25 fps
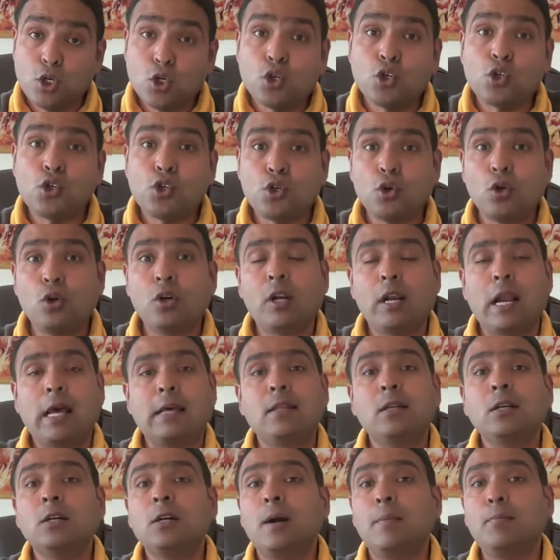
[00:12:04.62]
should
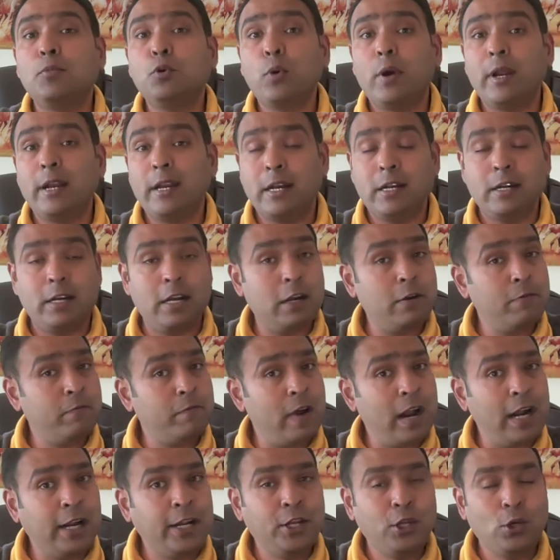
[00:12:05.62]
rather come to an end. In
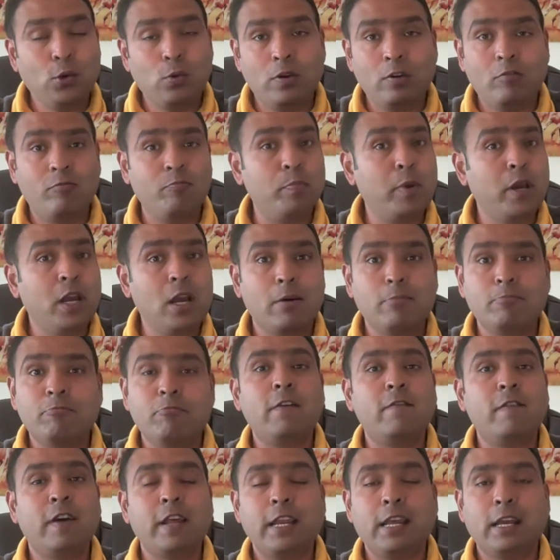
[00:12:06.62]
fact, you will become
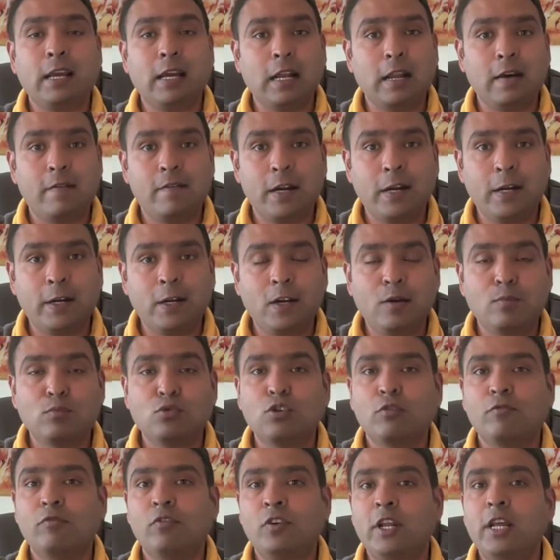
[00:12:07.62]
very clever in terms
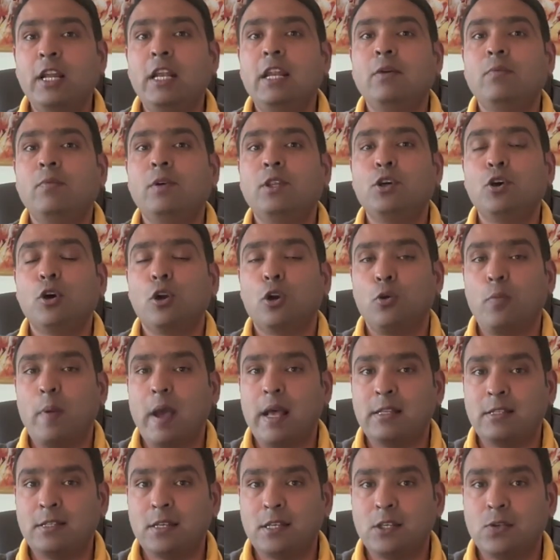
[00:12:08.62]
of dealing with your
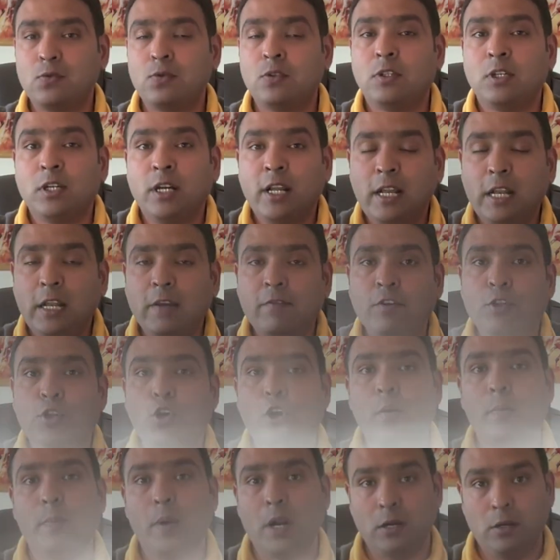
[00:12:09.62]
romances, dealing with
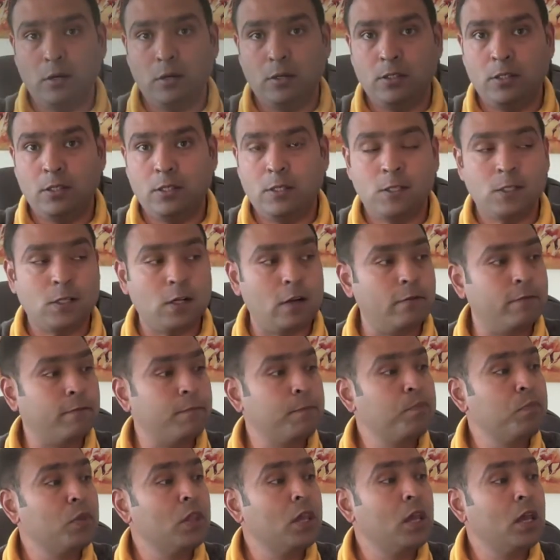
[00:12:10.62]
your partners and stuff.
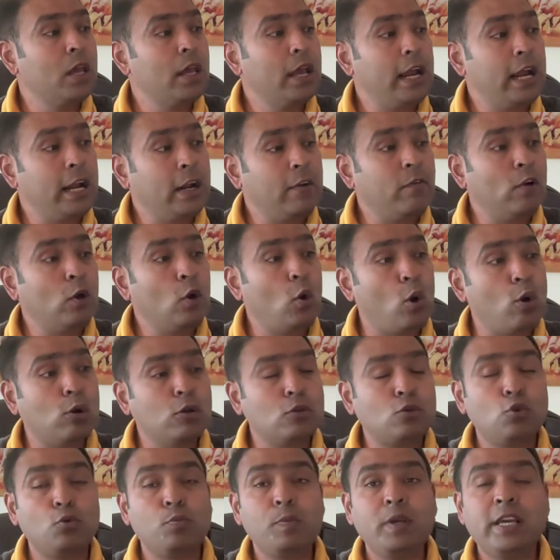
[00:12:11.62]
It will
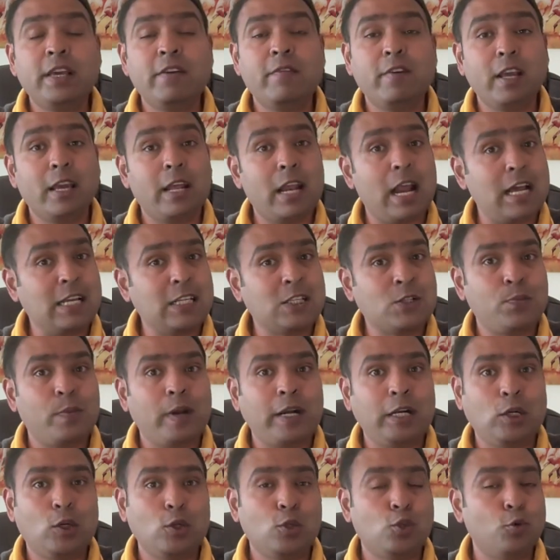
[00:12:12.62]
also be giving an
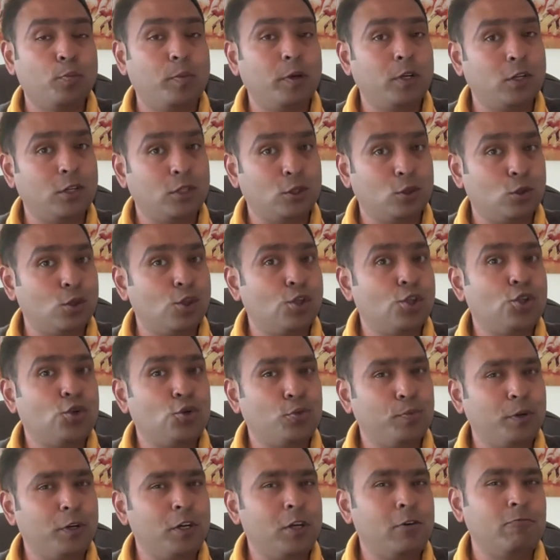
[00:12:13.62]
aspect to Jupiter. So
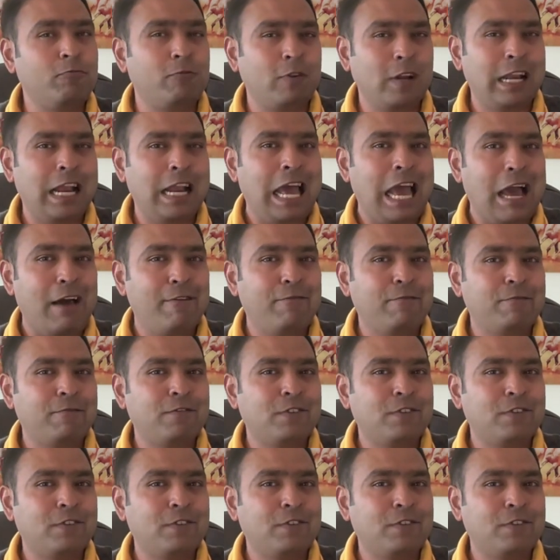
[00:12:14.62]
Jupiter will have,